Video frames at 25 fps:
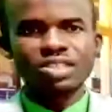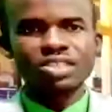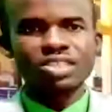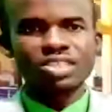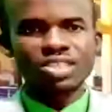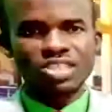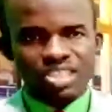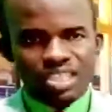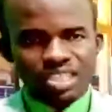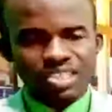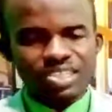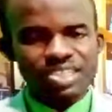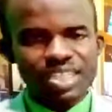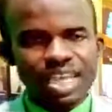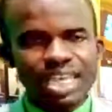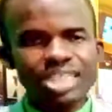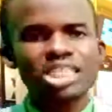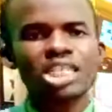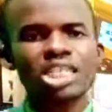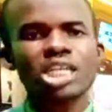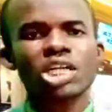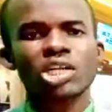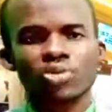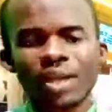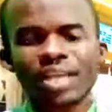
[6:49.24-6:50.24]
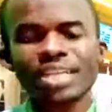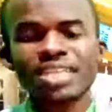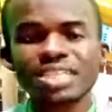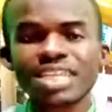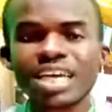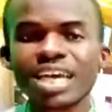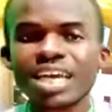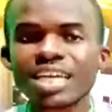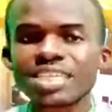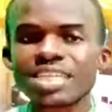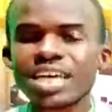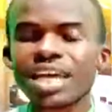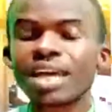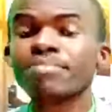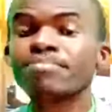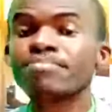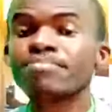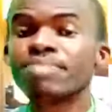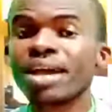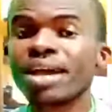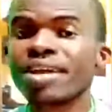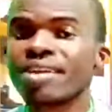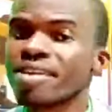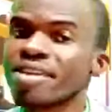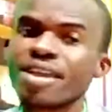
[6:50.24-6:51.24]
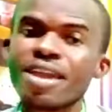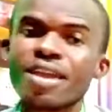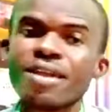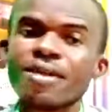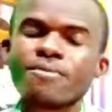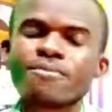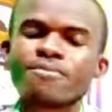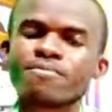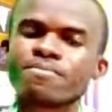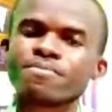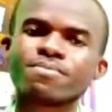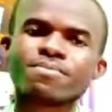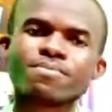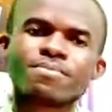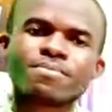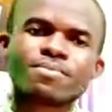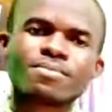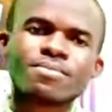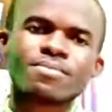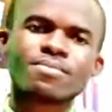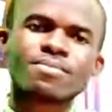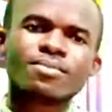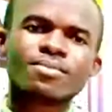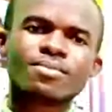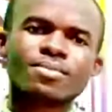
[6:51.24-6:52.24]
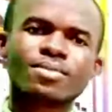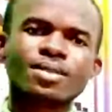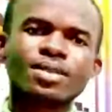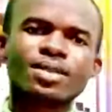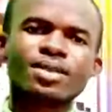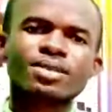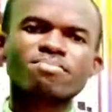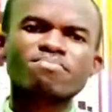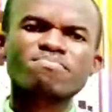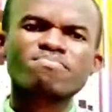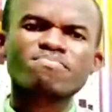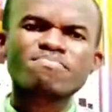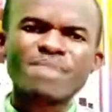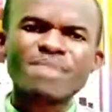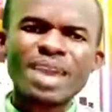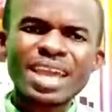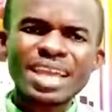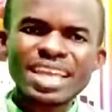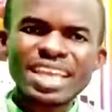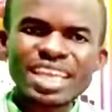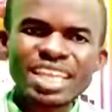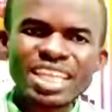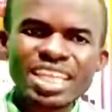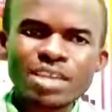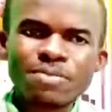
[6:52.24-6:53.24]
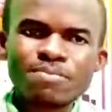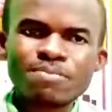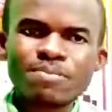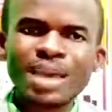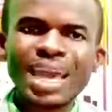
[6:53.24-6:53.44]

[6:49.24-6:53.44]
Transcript: Jesus created a bird here, making him